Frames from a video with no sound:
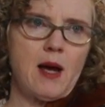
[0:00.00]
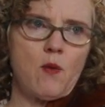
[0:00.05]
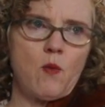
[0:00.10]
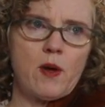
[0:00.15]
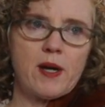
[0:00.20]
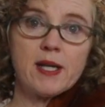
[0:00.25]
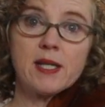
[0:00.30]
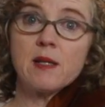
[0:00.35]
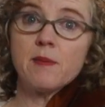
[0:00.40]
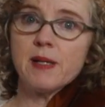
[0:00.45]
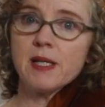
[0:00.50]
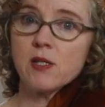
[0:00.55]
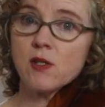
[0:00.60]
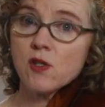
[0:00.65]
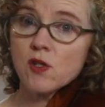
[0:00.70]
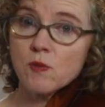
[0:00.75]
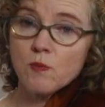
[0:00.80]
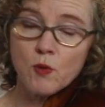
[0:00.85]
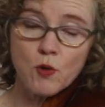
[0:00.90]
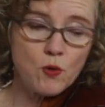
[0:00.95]
I want it to be
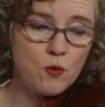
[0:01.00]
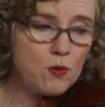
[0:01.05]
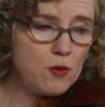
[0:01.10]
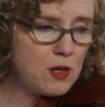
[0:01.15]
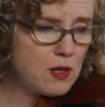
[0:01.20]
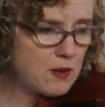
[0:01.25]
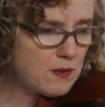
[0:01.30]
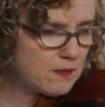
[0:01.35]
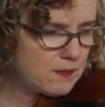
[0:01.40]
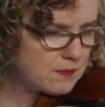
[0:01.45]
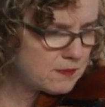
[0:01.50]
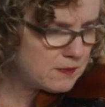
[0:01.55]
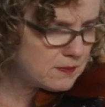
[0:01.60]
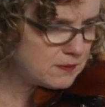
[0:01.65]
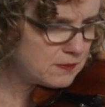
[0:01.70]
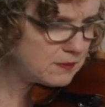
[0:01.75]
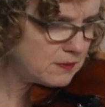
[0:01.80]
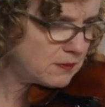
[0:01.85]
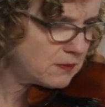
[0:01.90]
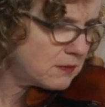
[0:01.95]
smooth.
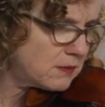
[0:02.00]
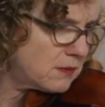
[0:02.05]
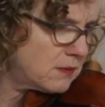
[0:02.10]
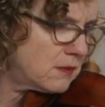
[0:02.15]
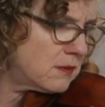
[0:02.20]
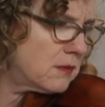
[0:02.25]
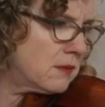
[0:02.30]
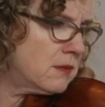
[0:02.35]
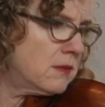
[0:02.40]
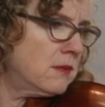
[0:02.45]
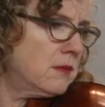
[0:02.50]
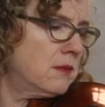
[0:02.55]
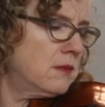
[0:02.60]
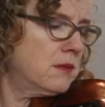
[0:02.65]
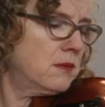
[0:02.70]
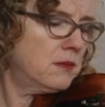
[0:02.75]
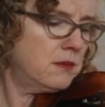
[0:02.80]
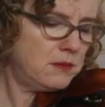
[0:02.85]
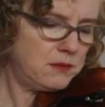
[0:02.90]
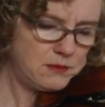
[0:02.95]

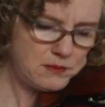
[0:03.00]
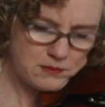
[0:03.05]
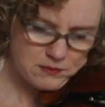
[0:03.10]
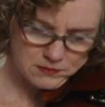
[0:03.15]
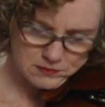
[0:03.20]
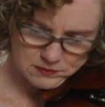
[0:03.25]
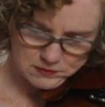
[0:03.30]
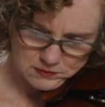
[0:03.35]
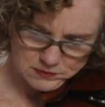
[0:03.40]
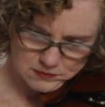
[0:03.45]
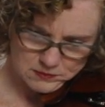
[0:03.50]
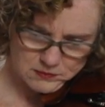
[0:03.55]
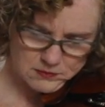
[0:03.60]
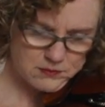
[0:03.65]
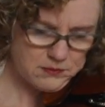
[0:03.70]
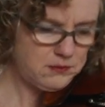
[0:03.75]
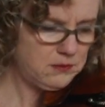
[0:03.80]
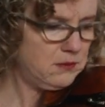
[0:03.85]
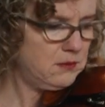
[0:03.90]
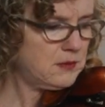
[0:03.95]

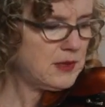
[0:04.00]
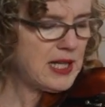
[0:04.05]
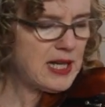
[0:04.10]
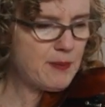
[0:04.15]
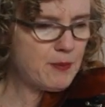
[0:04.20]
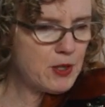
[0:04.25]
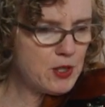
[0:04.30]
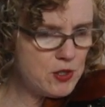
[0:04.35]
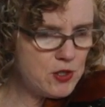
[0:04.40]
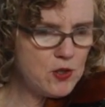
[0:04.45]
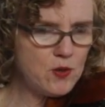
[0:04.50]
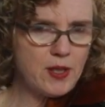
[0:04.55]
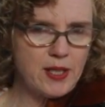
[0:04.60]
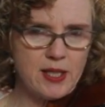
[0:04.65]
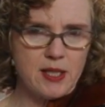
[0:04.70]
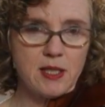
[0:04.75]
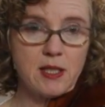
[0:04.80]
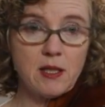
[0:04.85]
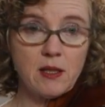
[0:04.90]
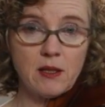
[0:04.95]
And I'm going to do
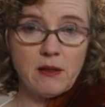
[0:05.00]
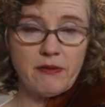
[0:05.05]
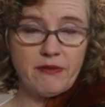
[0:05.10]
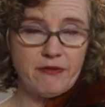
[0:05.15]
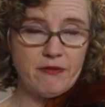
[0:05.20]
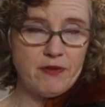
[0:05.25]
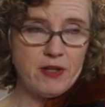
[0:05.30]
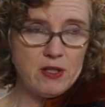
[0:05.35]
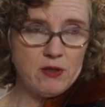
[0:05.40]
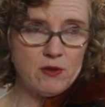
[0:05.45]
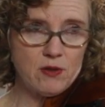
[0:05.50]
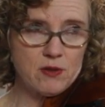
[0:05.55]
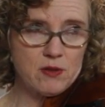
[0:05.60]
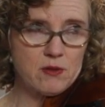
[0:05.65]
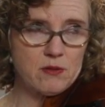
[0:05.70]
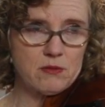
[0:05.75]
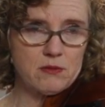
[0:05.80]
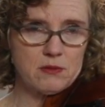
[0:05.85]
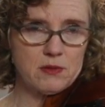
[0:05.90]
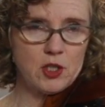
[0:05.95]
it until it
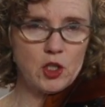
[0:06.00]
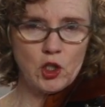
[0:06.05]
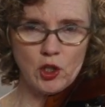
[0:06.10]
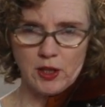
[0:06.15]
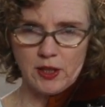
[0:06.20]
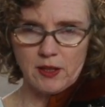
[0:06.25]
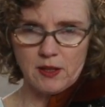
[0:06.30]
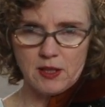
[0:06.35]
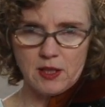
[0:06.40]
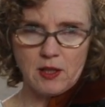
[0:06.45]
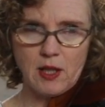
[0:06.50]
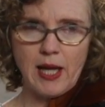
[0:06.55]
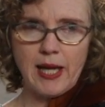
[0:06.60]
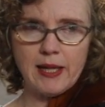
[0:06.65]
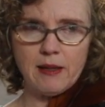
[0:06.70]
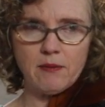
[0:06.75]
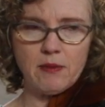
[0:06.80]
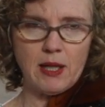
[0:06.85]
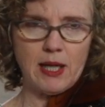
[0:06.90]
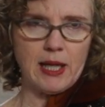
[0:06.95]
feels good, till
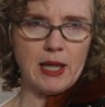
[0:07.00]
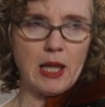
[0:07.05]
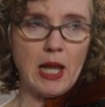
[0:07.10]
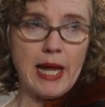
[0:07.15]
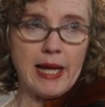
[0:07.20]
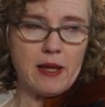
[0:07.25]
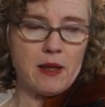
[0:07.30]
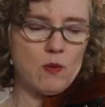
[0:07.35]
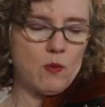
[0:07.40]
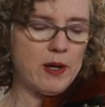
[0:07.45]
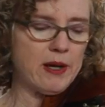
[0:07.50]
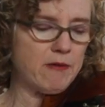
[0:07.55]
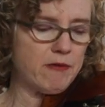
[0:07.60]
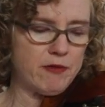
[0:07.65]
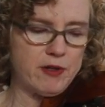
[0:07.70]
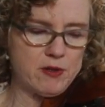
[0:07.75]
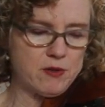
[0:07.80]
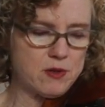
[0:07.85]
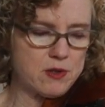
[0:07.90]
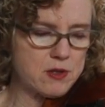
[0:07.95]
I like the way
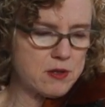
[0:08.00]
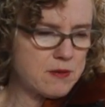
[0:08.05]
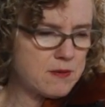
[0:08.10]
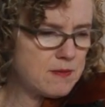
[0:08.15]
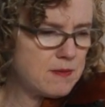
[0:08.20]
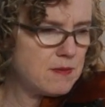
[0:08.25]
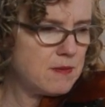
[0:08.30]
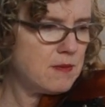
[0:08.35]
it feels.